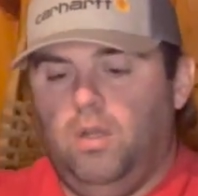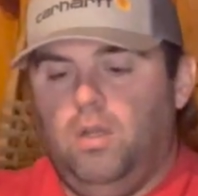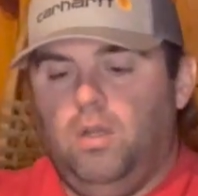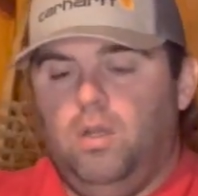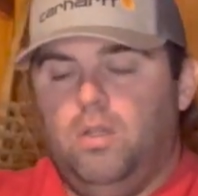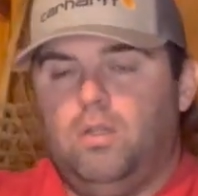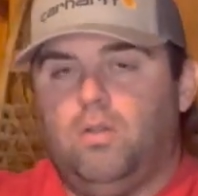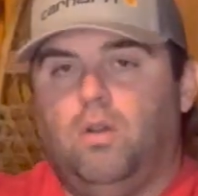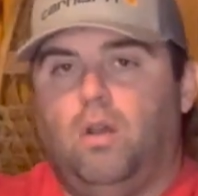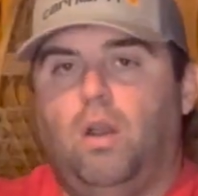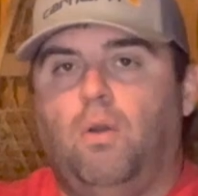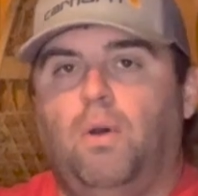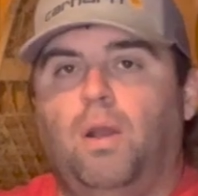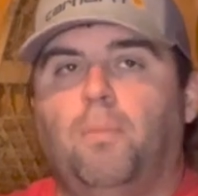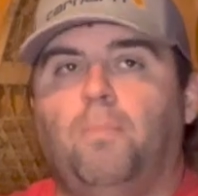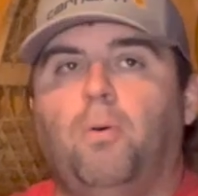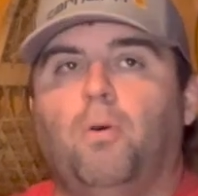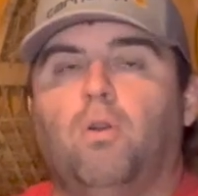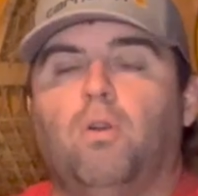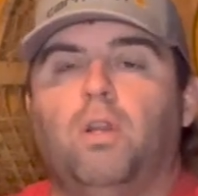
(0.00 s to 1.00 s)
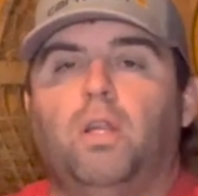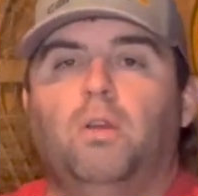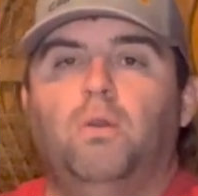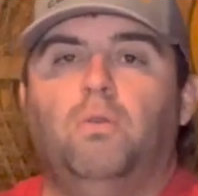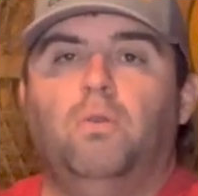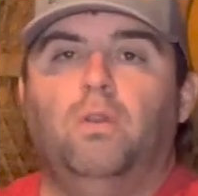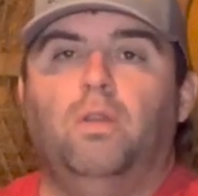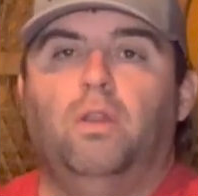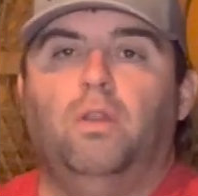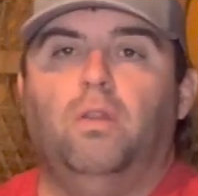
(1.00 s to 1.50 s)
So I don't want to bore you
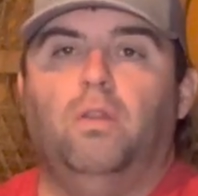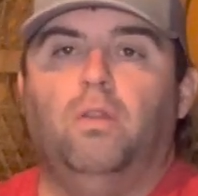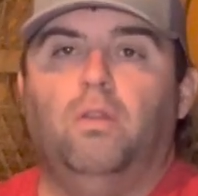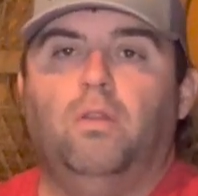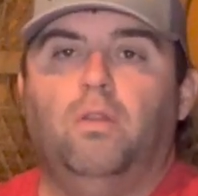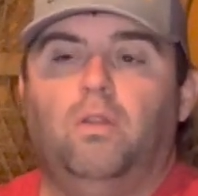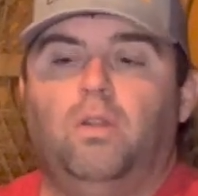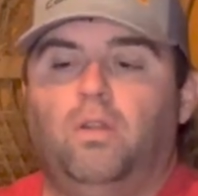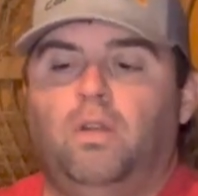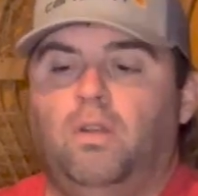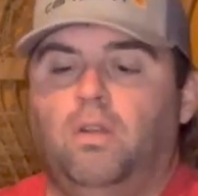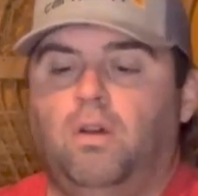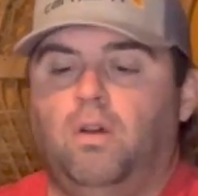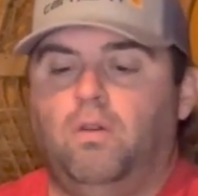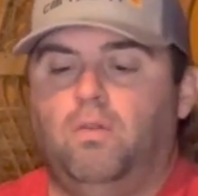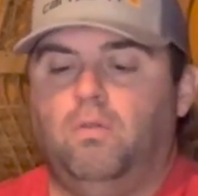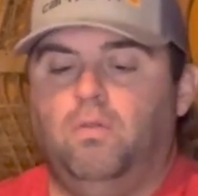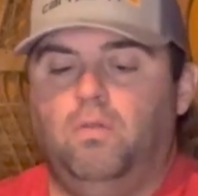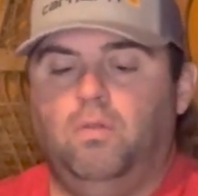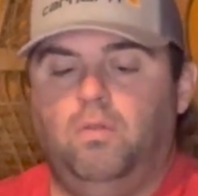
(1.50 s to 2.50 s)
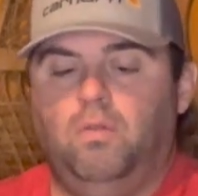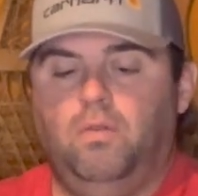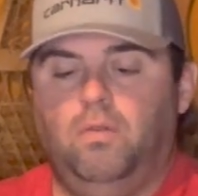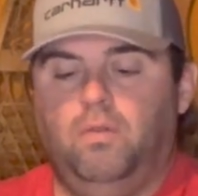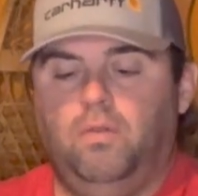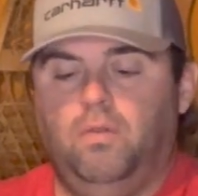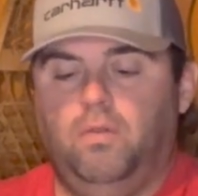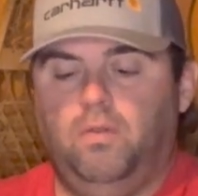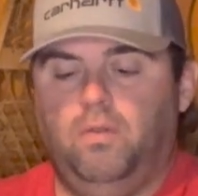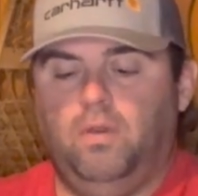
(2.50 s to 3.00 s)
with,
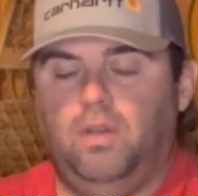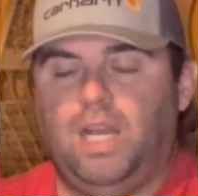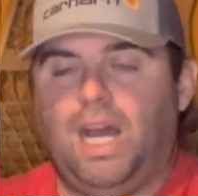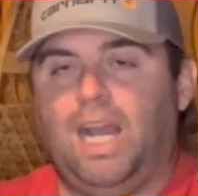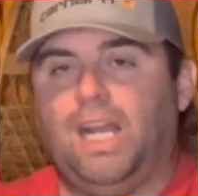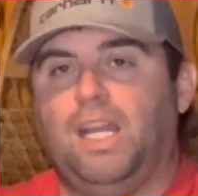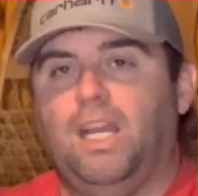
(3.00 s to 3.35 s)
not